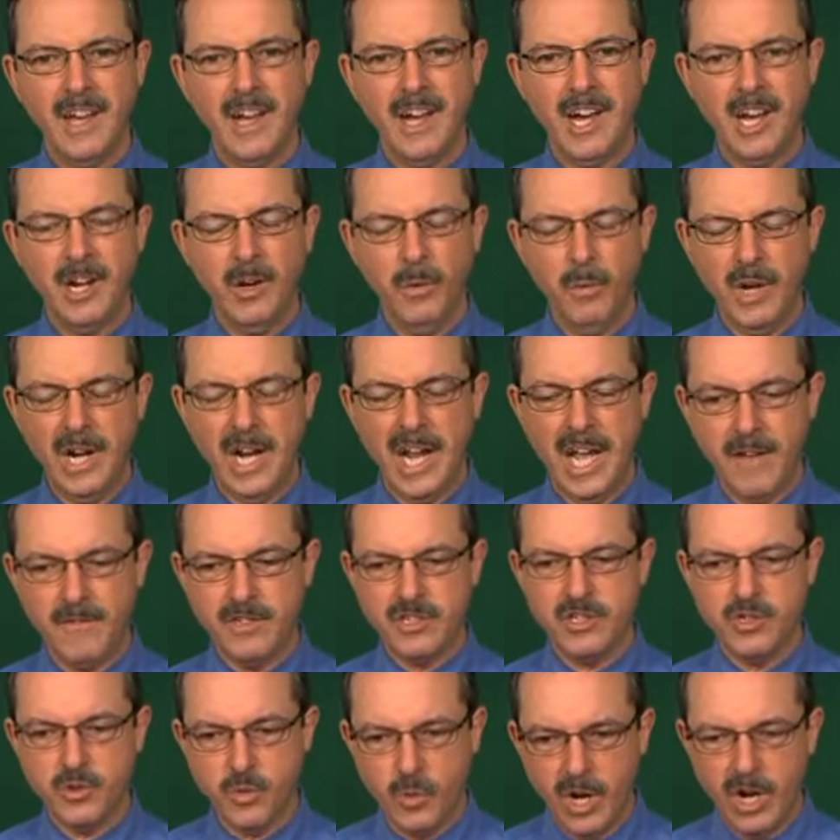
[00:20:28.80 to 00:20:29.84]
I don't want to have a
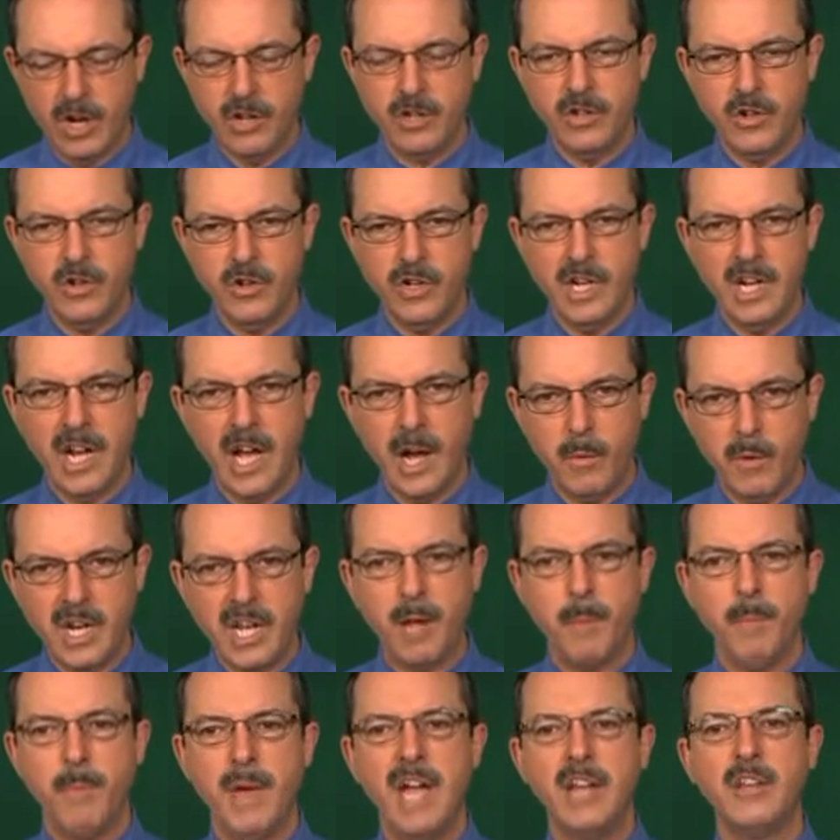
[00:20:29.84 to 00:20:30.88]
squared unit. I want to
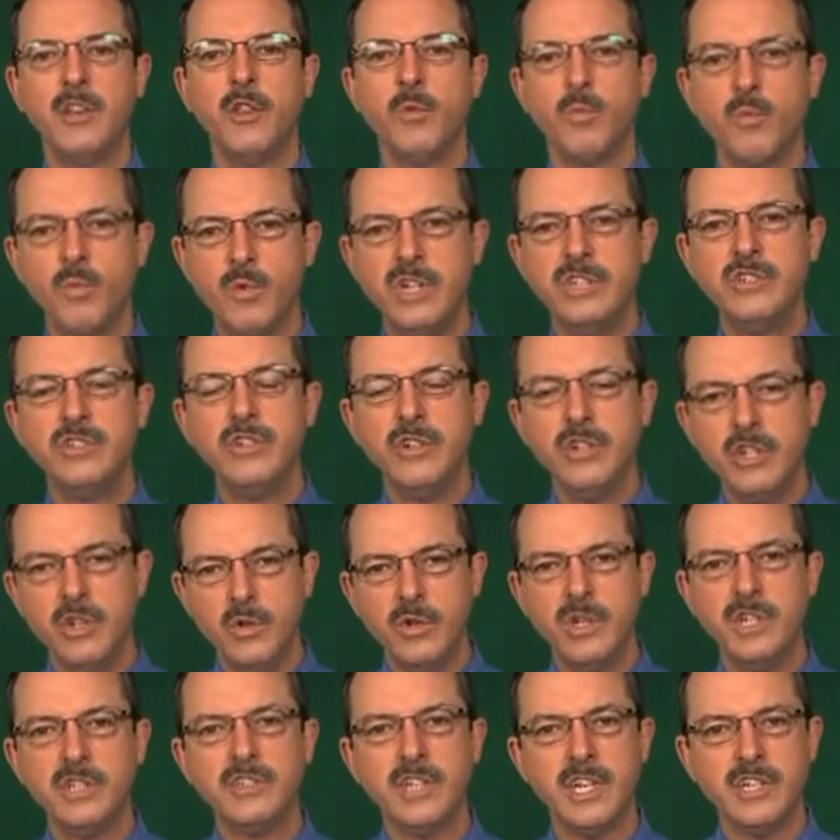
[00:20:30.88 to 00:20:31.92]
get back to the original
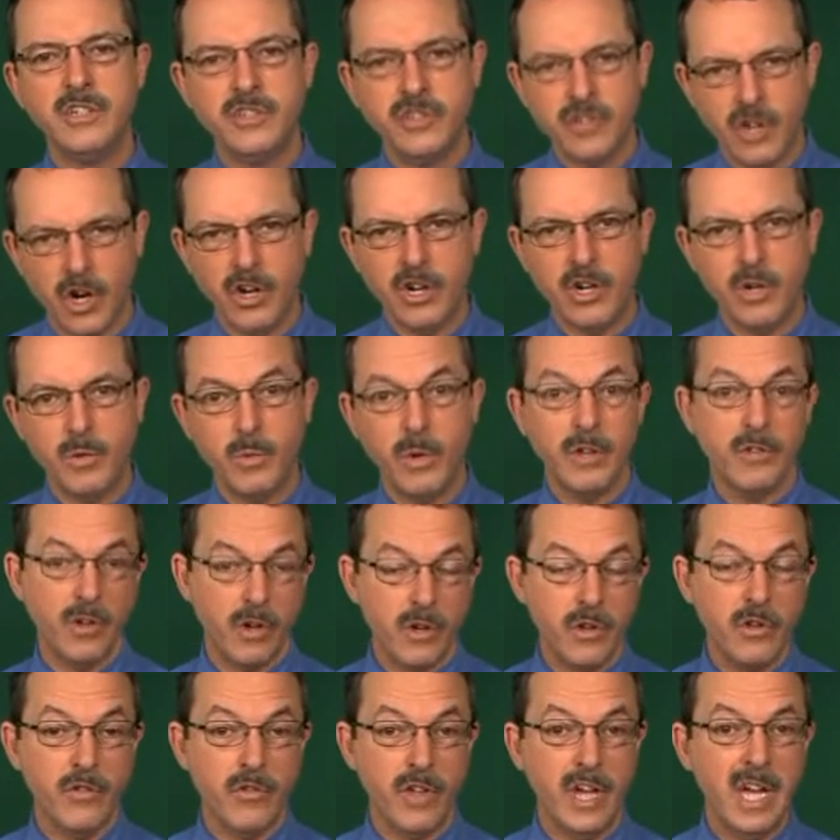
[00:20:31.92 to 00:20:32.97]
units I started with,
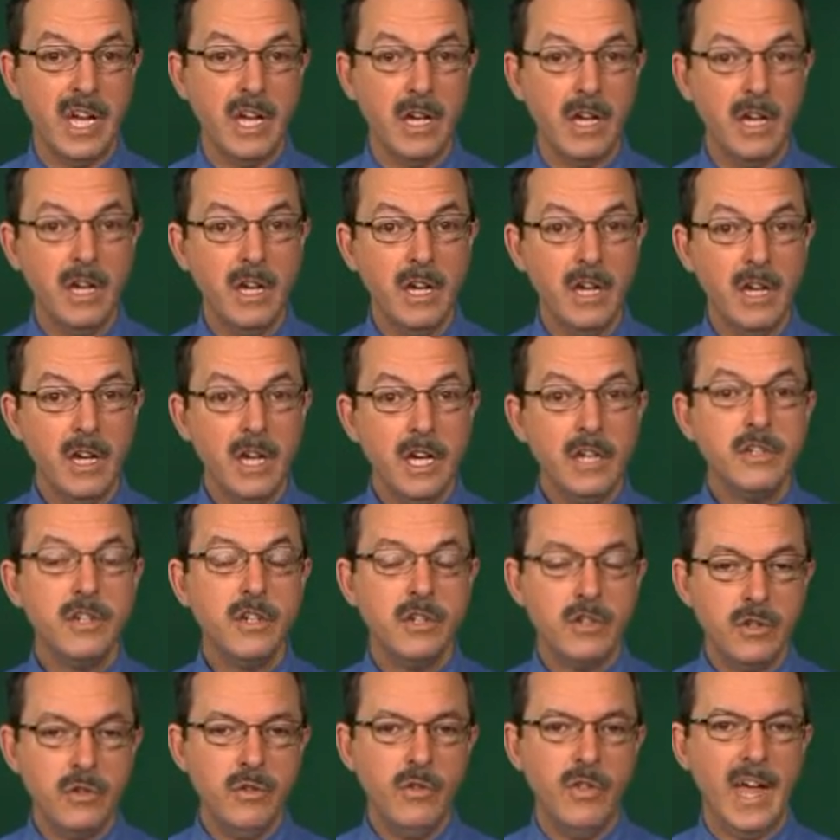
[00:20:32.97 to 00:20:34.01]
don't you think? To
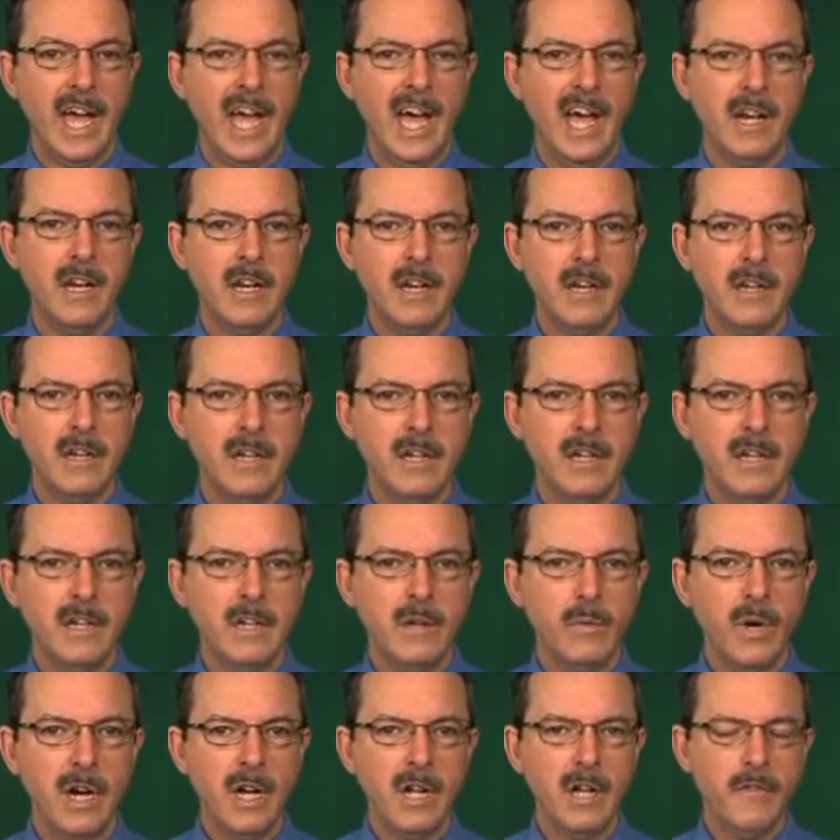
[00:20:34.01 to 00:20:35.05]
do that,
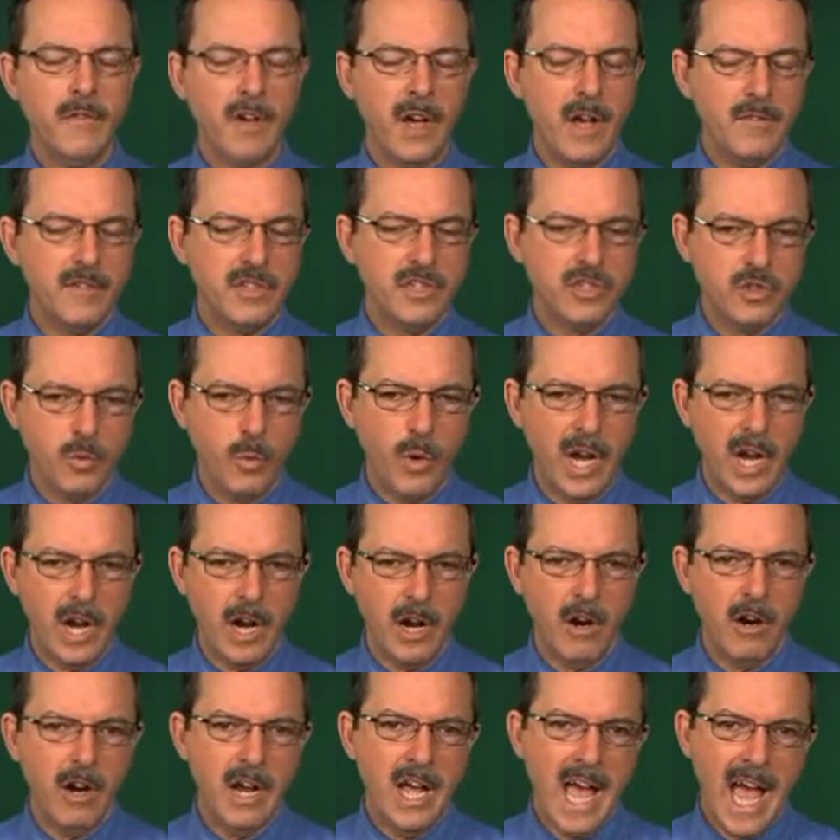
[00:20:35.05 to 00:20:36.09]
well, if I have a
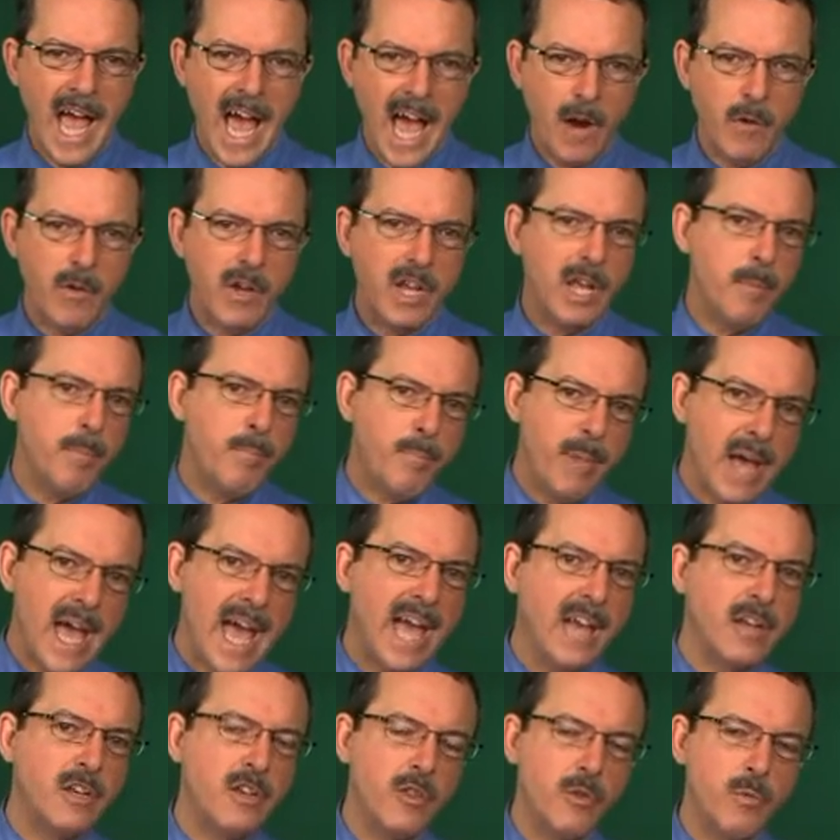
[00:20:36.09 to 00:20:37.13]
square, how do I get
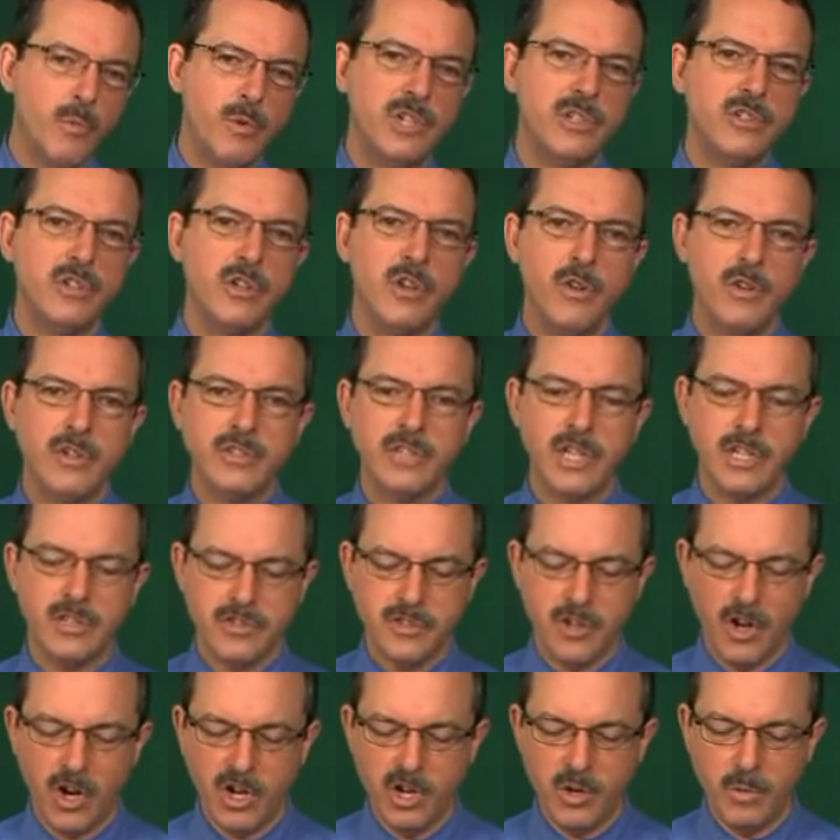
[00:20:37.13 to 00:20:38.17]
back to the original units I
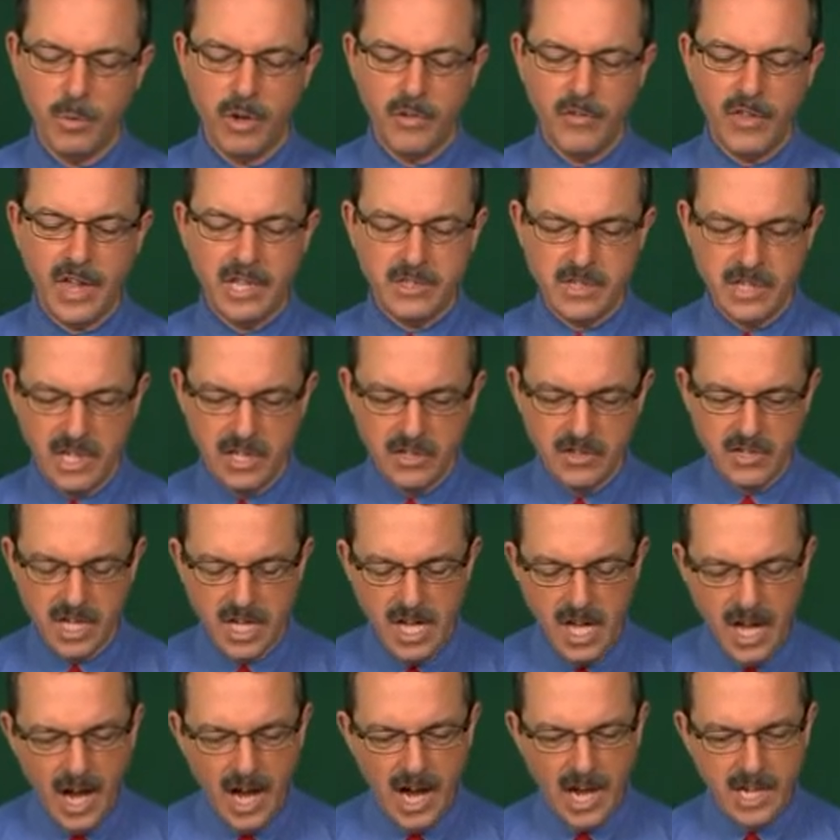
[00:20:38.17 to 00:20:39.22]
started with? That's easy.
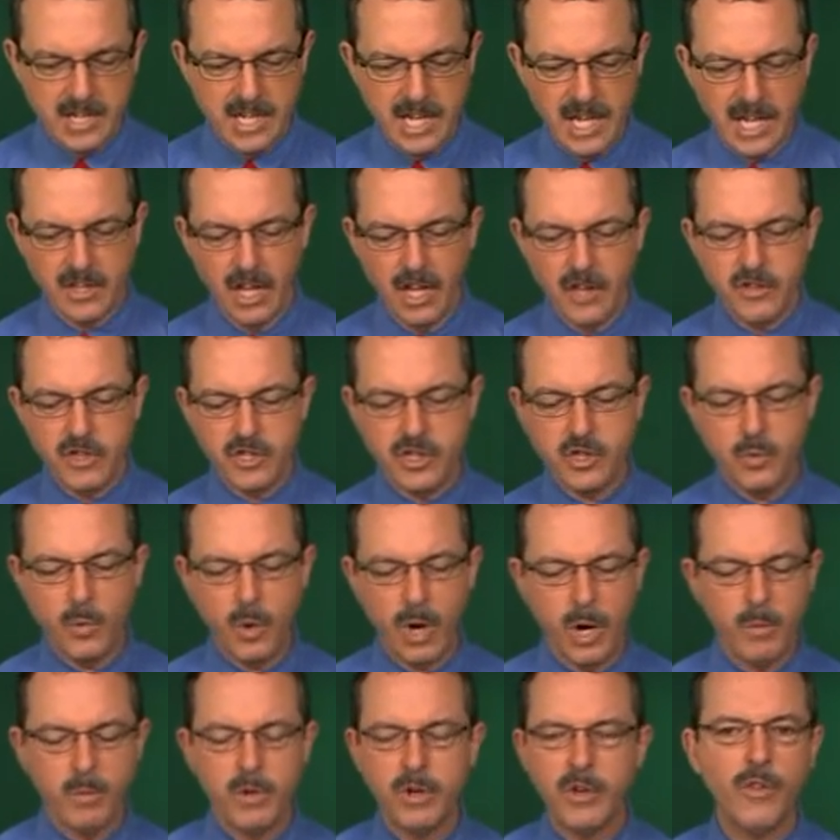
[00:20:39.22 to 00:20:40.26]
I take the
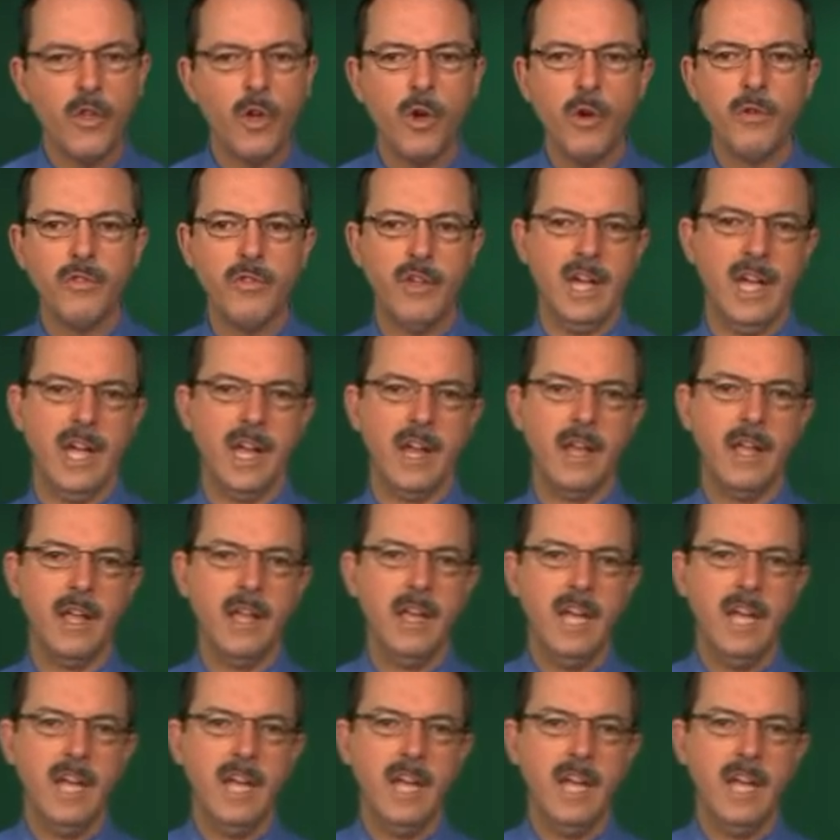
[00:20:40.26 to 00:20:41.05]
square root of the whole thing.